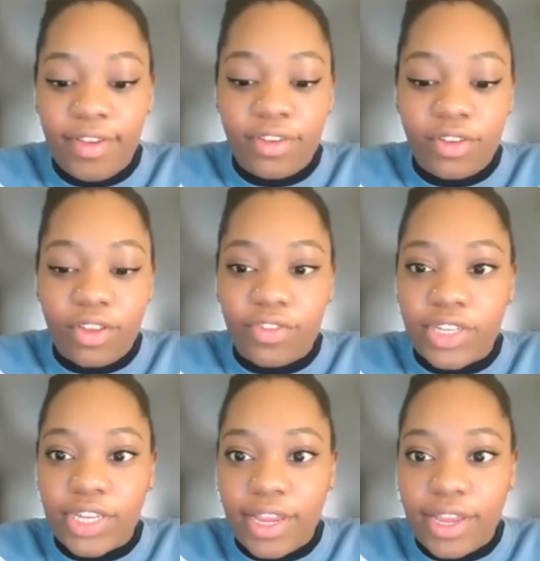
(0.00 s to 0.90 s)
So if I
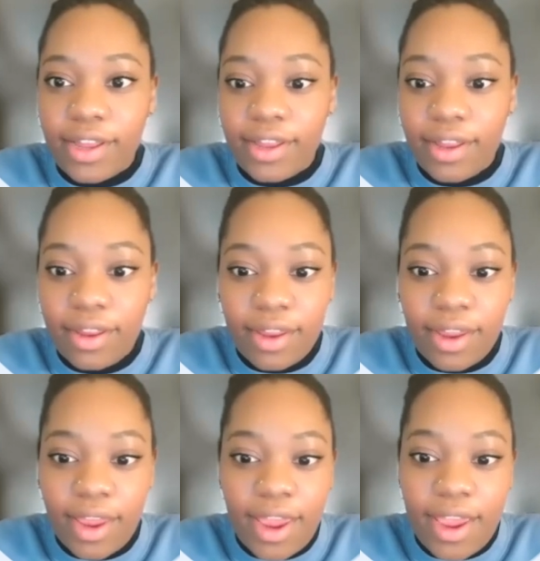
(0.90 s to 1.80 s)
say
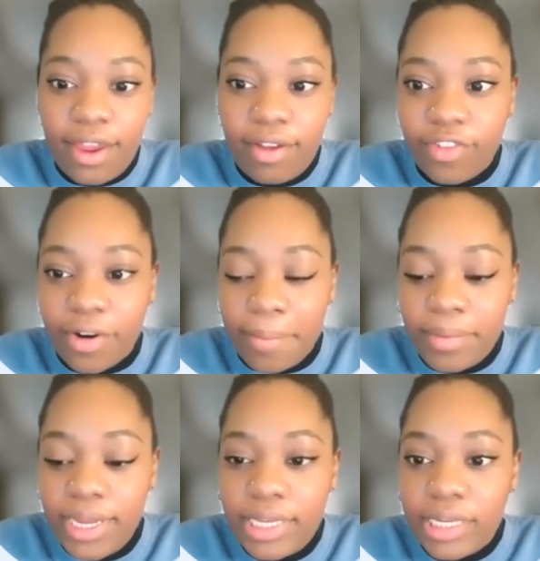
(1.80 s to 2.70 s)
A for
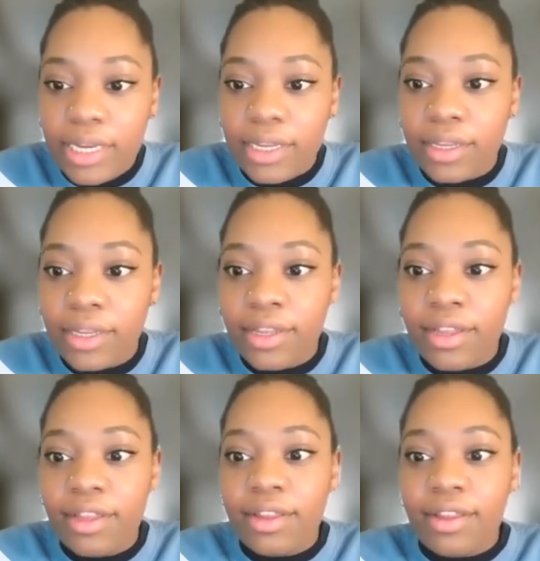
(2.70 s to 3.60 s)
amazing,
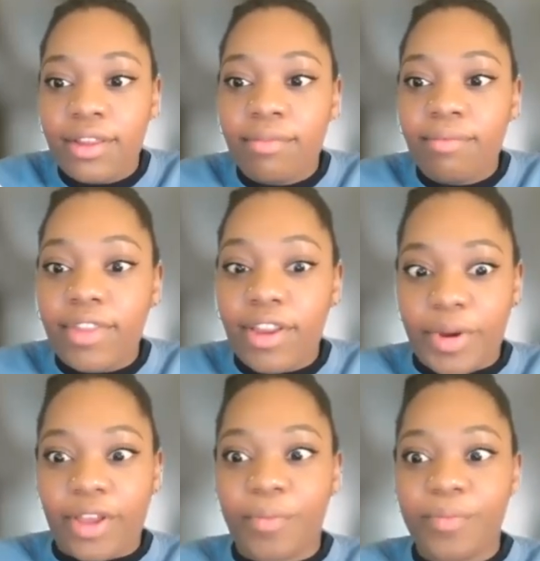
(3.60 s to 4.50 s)
there
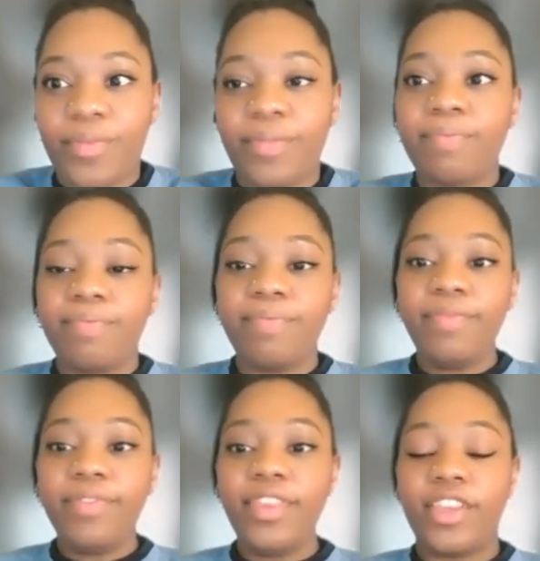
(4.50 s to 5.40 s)
we go.
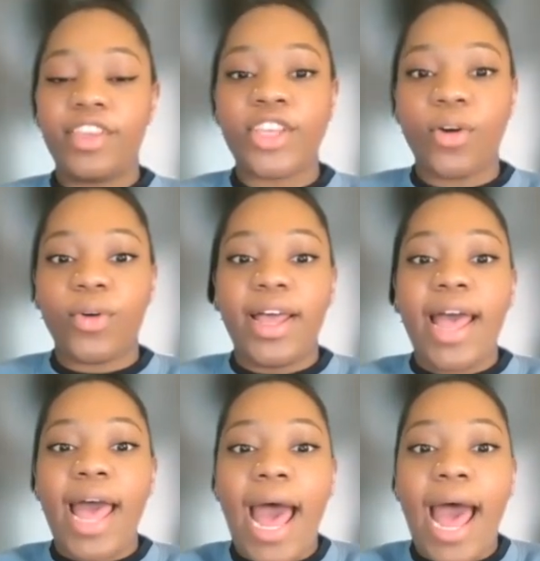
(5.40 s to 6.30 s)
So
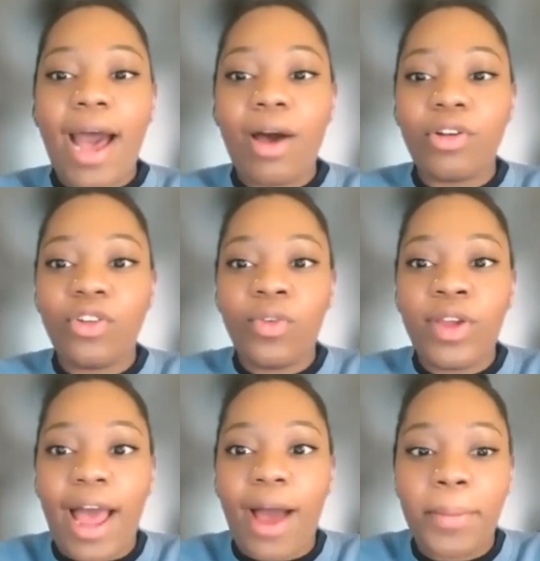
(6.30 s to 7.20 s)
how do
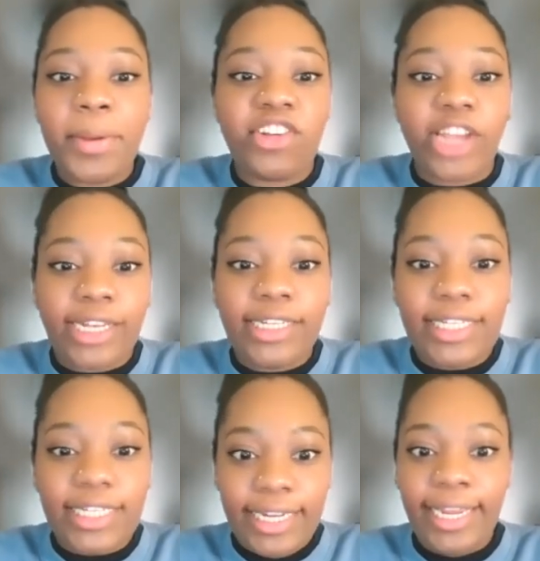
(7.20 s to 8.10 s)
we, how can we check to
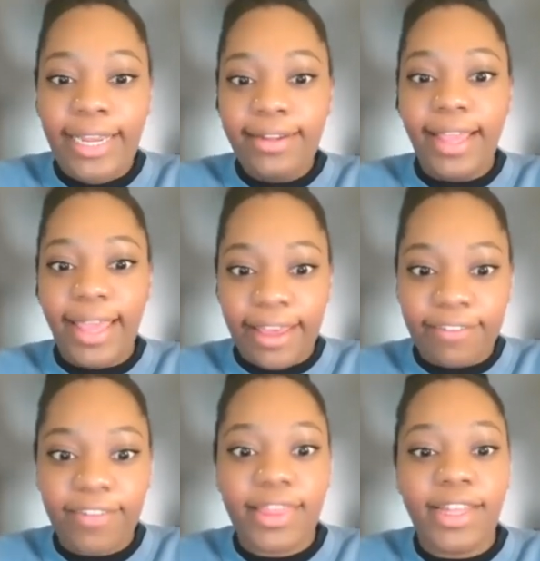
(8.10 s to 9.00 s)
see
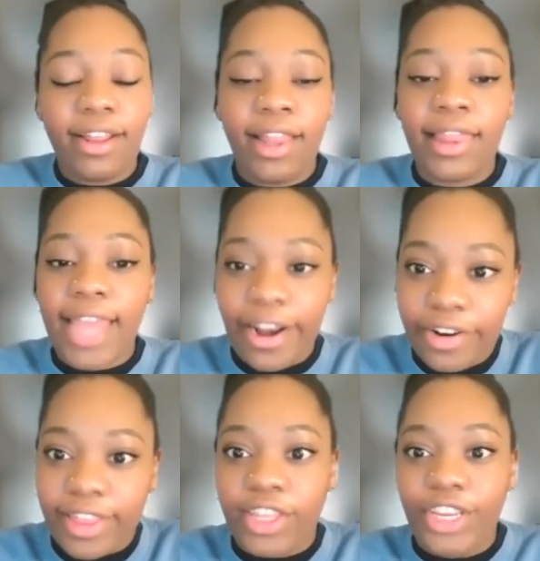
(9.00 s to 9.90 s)
if the letter
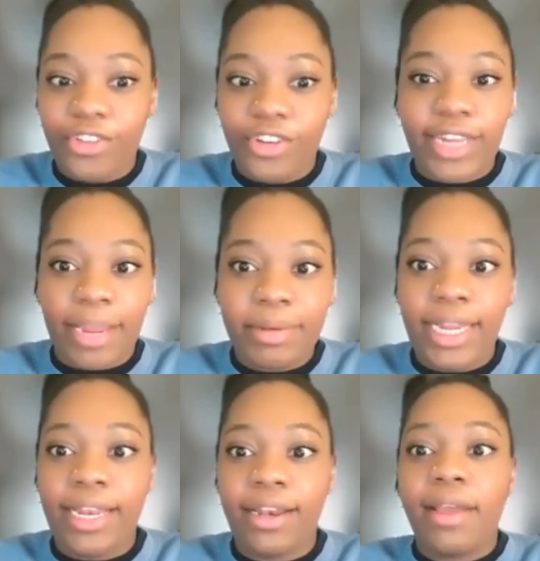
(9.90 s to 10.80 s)
that the user typed
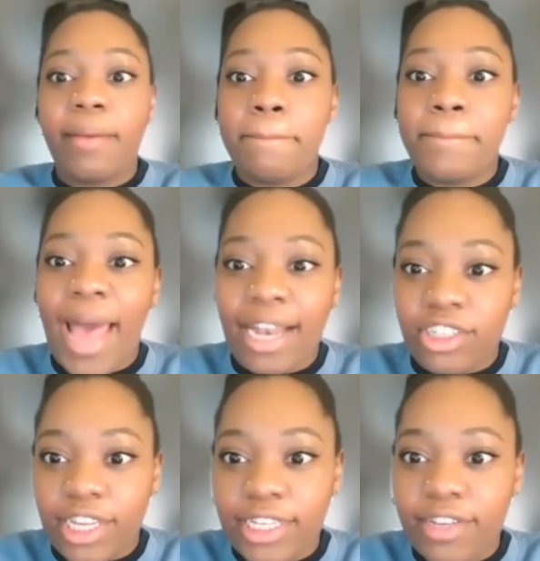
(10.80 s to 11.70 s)
in
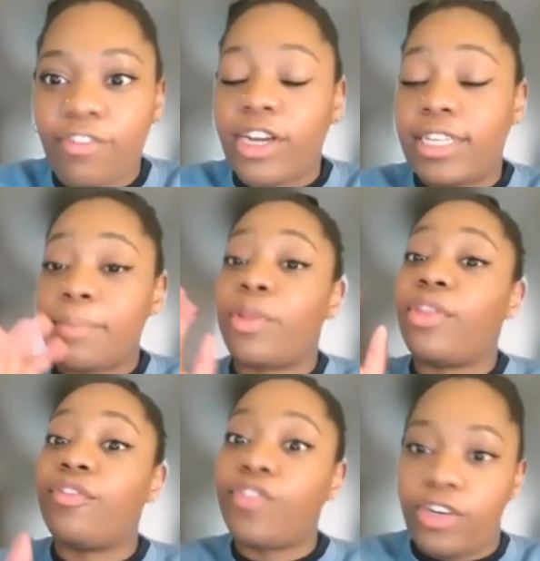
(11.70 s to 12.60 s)
matches, for example,
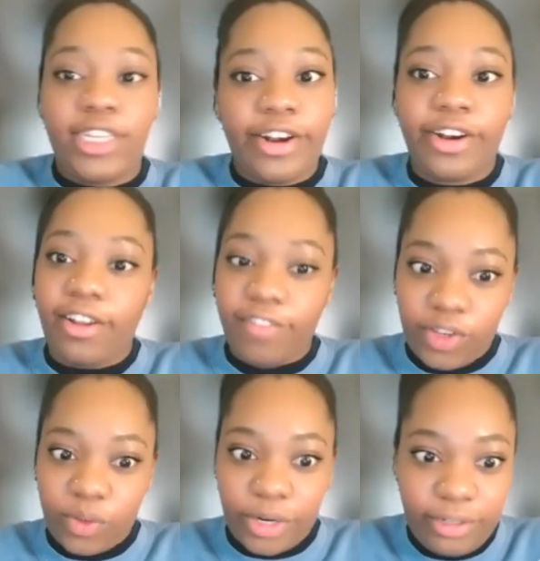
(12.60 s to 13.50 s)
the first letter of
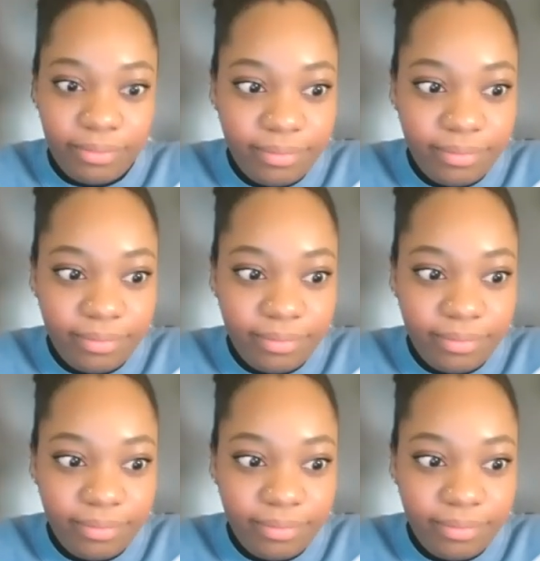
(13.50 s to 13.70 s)
this word?